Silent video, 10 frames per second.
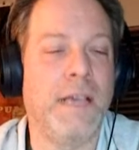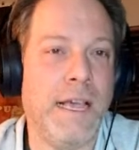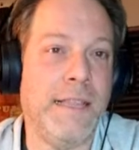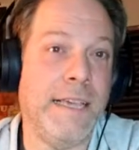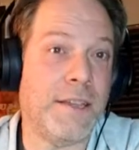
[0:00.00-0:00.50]

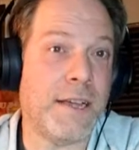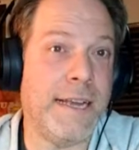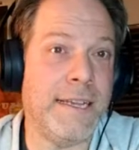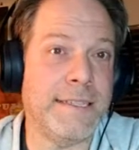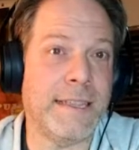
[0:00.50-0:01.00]
And the other guy
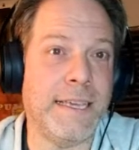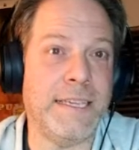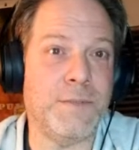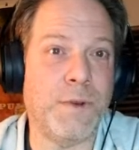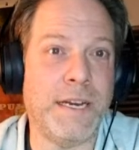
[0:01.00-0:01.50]
doesn't think
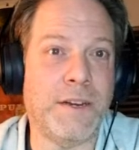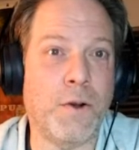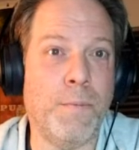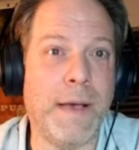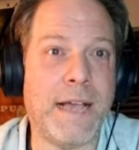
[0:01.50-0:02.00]
he's ready to
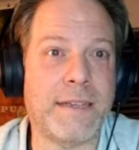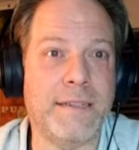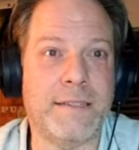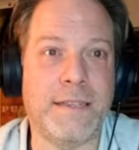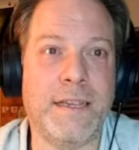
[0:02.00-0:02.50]
go back
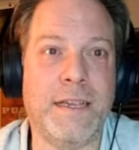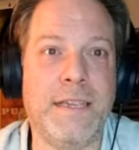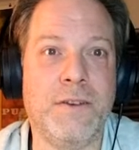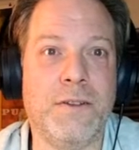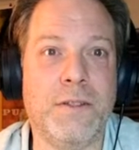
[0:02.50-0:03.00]
because
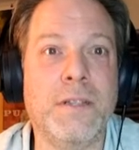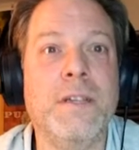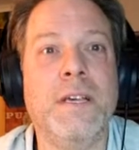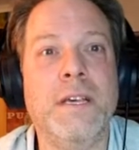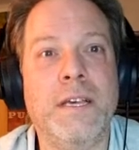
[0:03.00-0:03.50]
he'll,
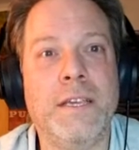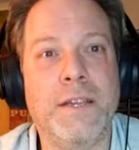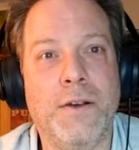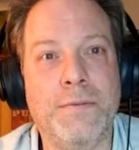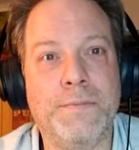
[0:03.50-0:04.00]
you
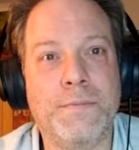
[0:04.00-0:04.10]
know,